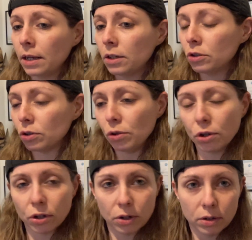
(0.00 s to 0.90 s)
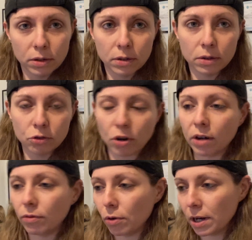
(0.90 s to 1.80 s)
So you can try and
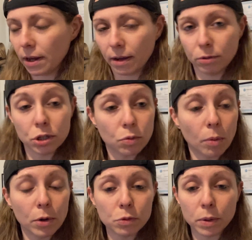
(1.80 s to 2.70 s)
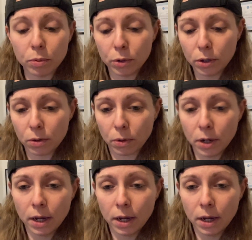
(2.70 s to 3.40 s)
avoid it, which is what most people do.